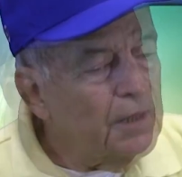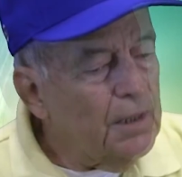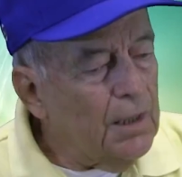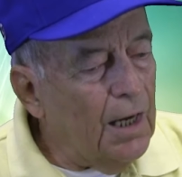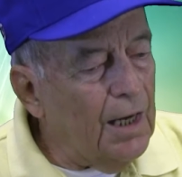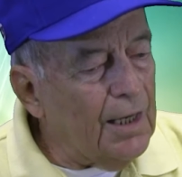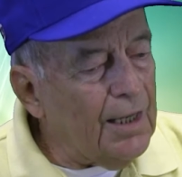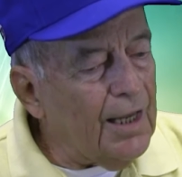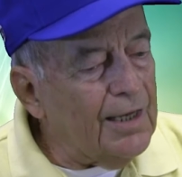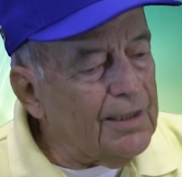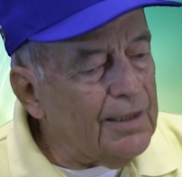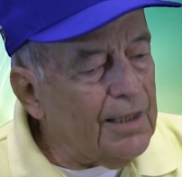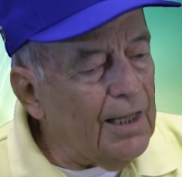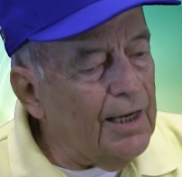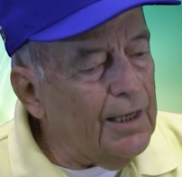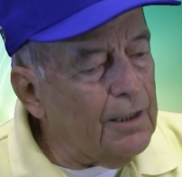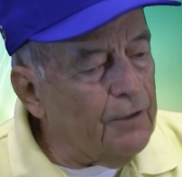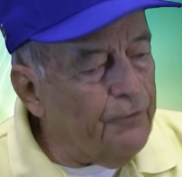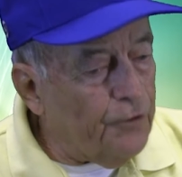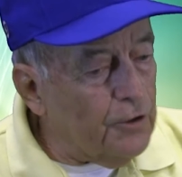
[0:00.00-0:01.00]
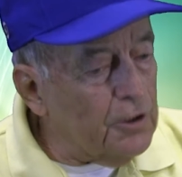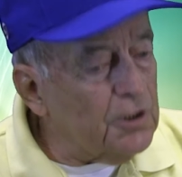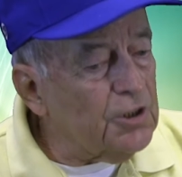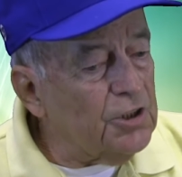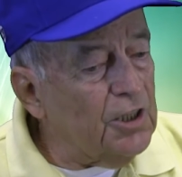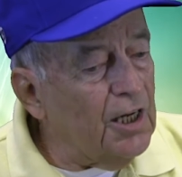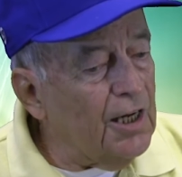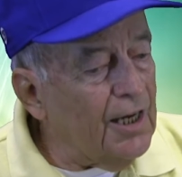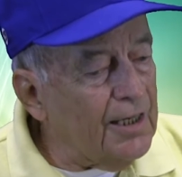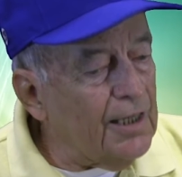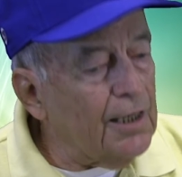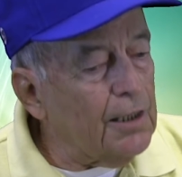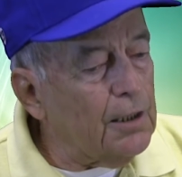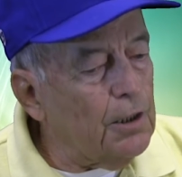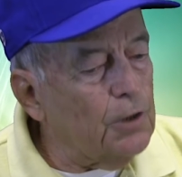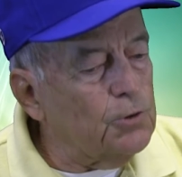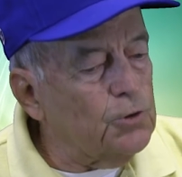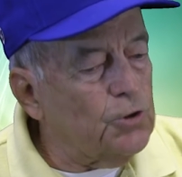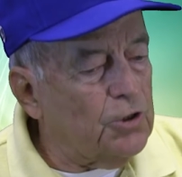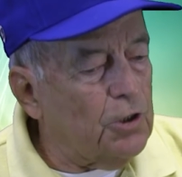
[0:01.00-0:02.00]
I got there the first year. I didn't
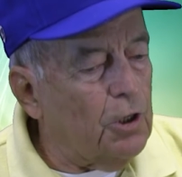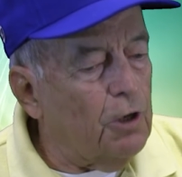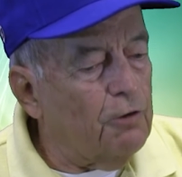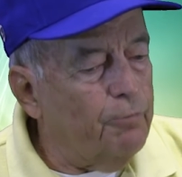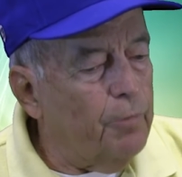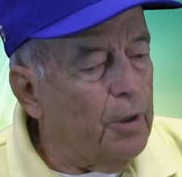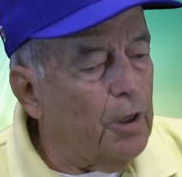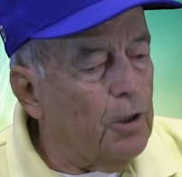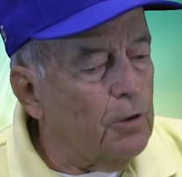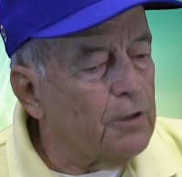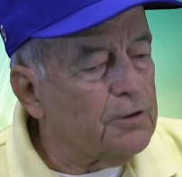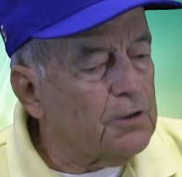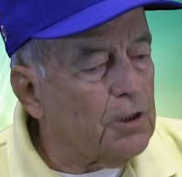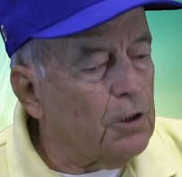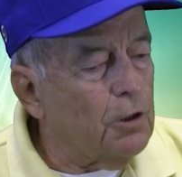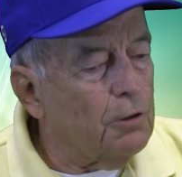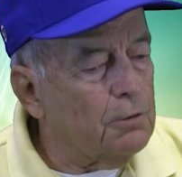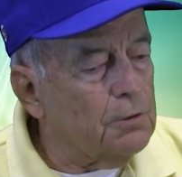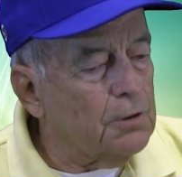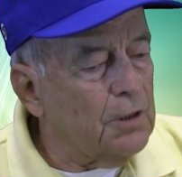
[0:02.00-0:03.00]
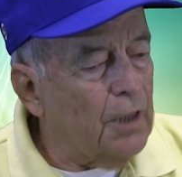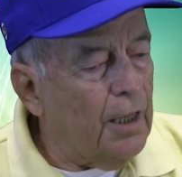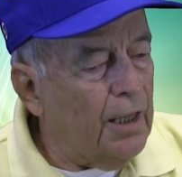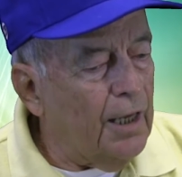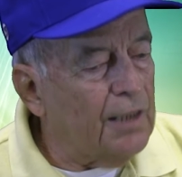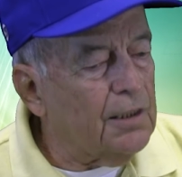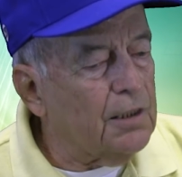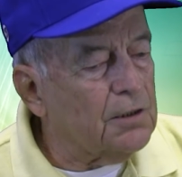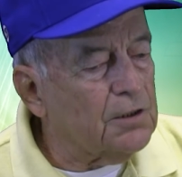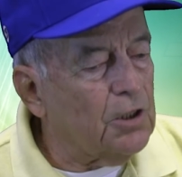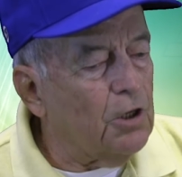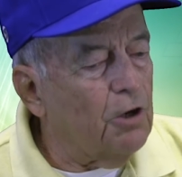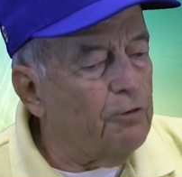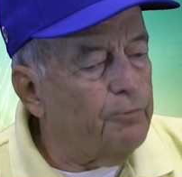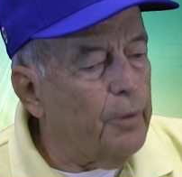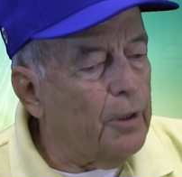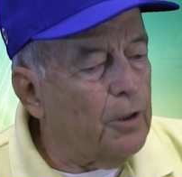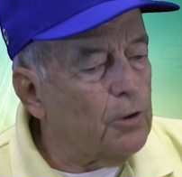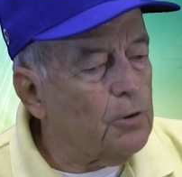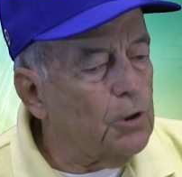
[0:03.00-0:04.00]
coach softball. They had the
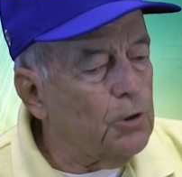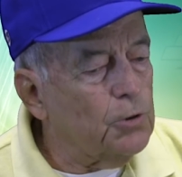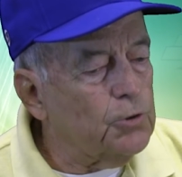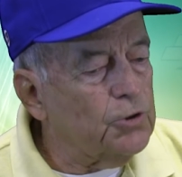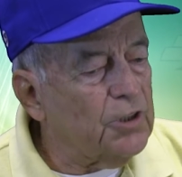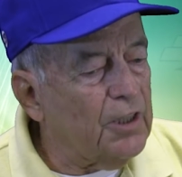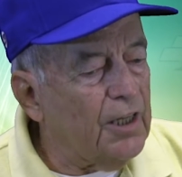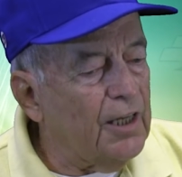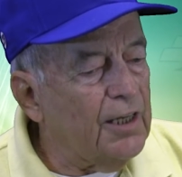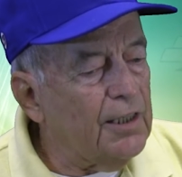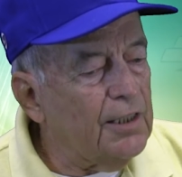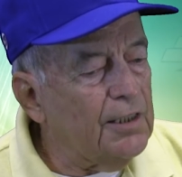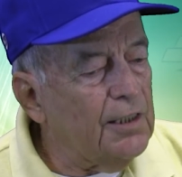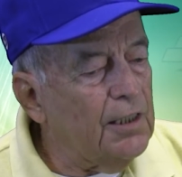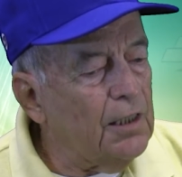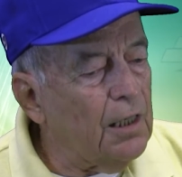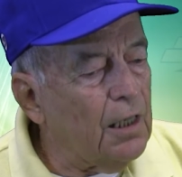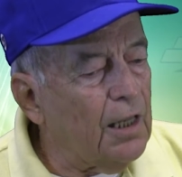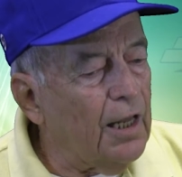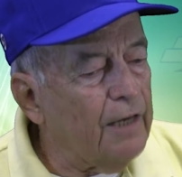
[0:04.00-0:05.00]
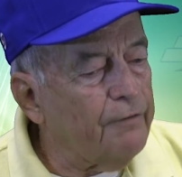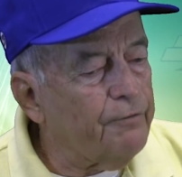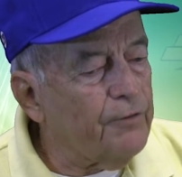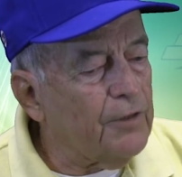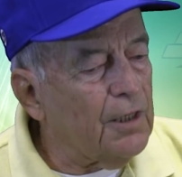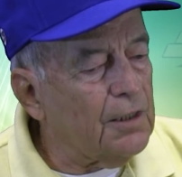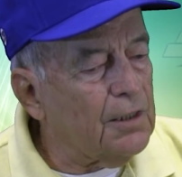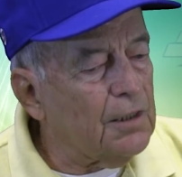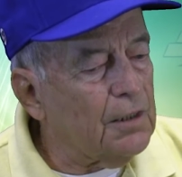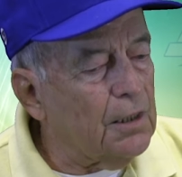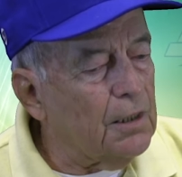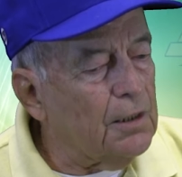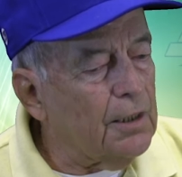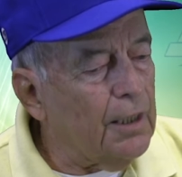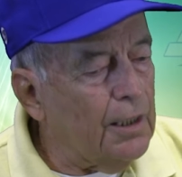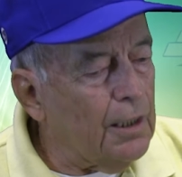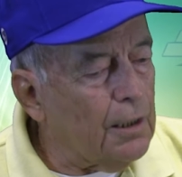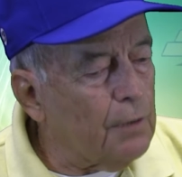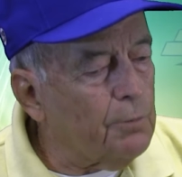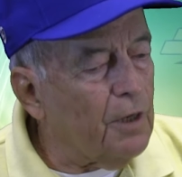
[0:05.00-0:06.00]
softball coach there. He left at the
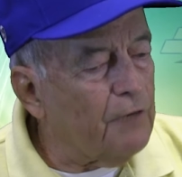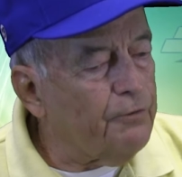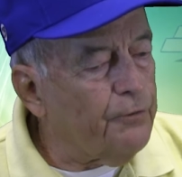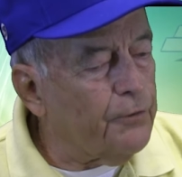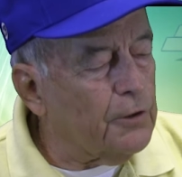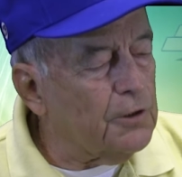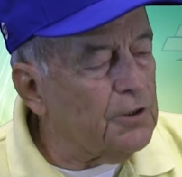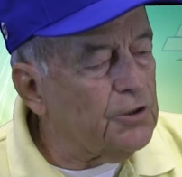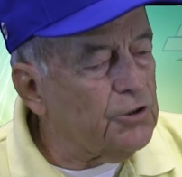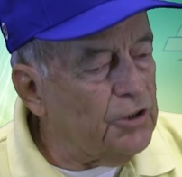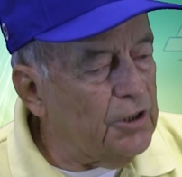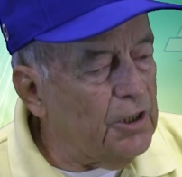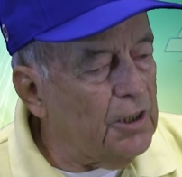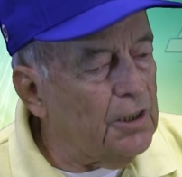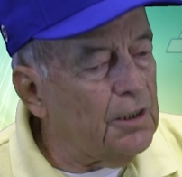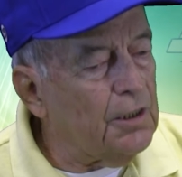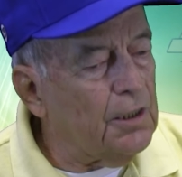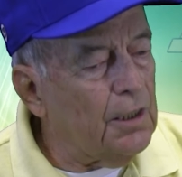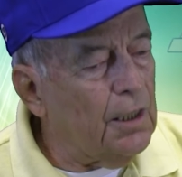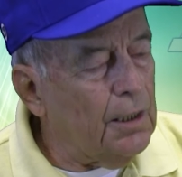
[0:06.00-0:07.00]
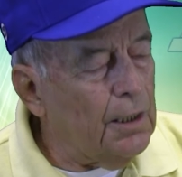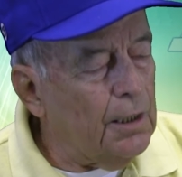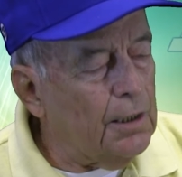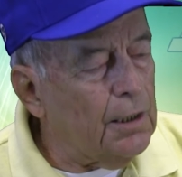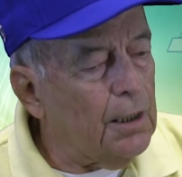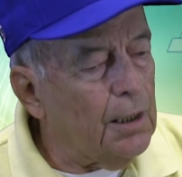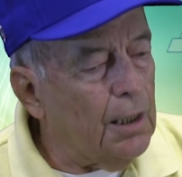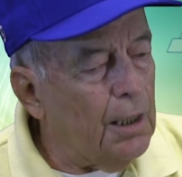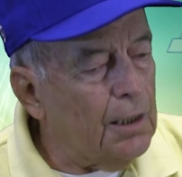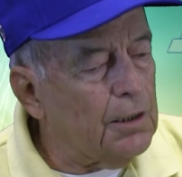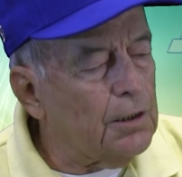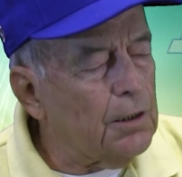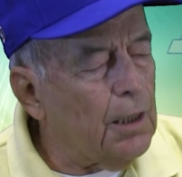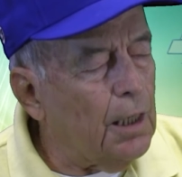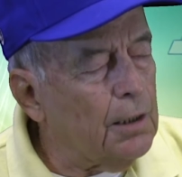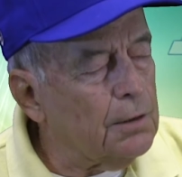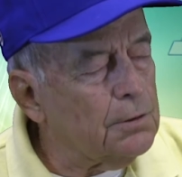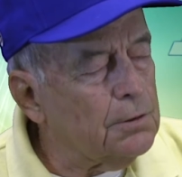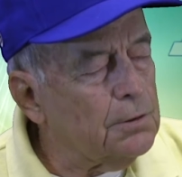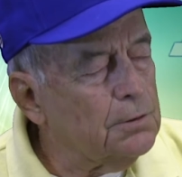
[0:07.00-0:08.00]
end of my first year, and
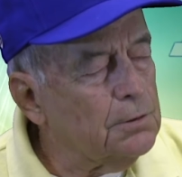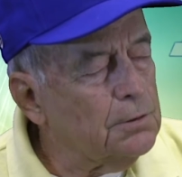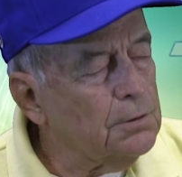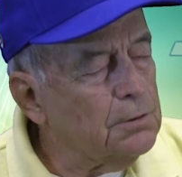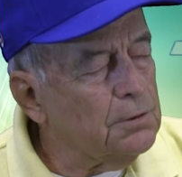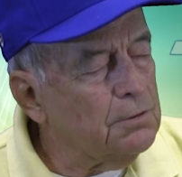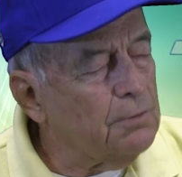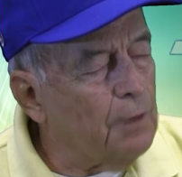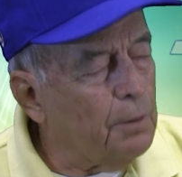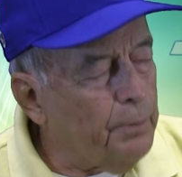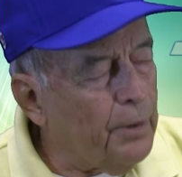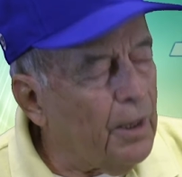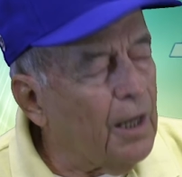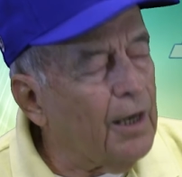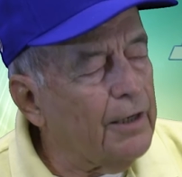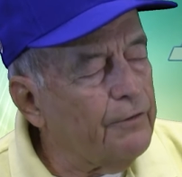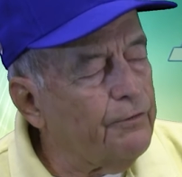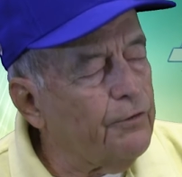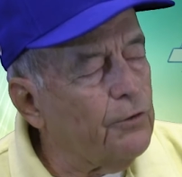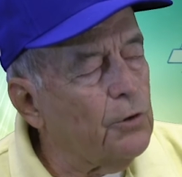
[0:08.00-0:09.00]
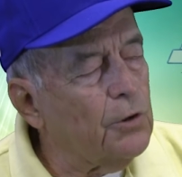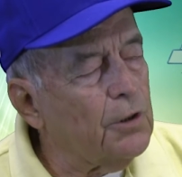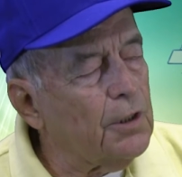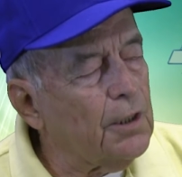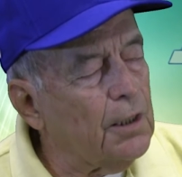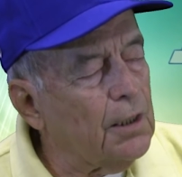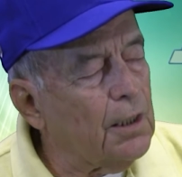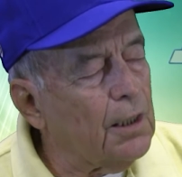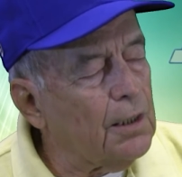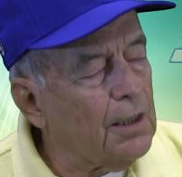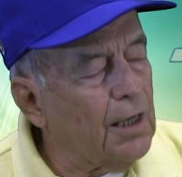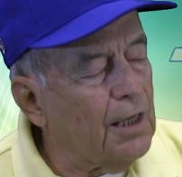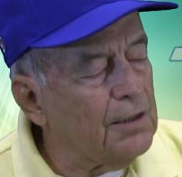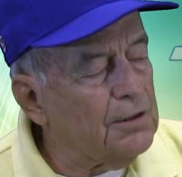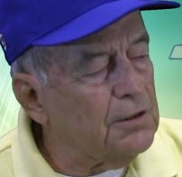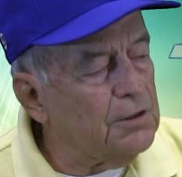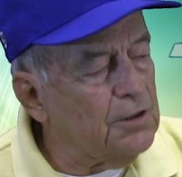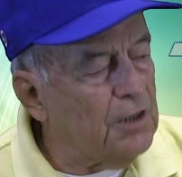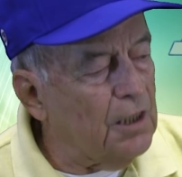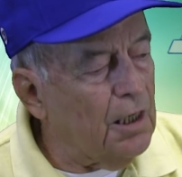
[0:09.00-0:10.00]
I applied for it, and I
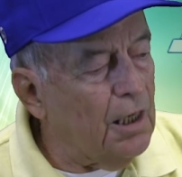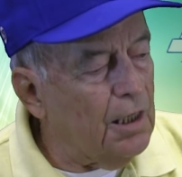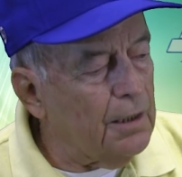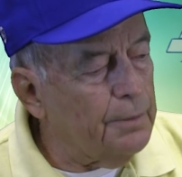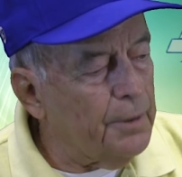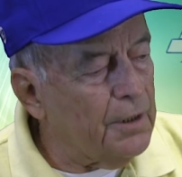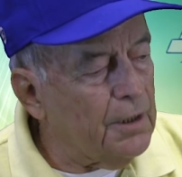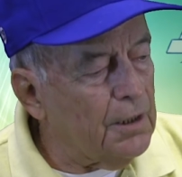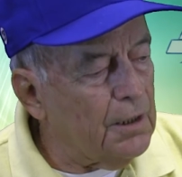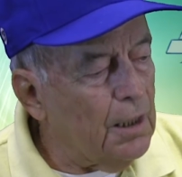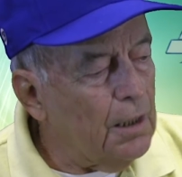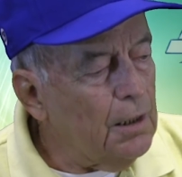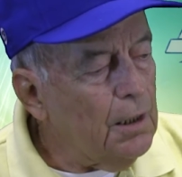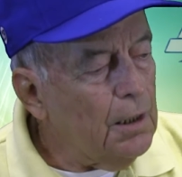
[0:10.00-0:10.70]
got the job. And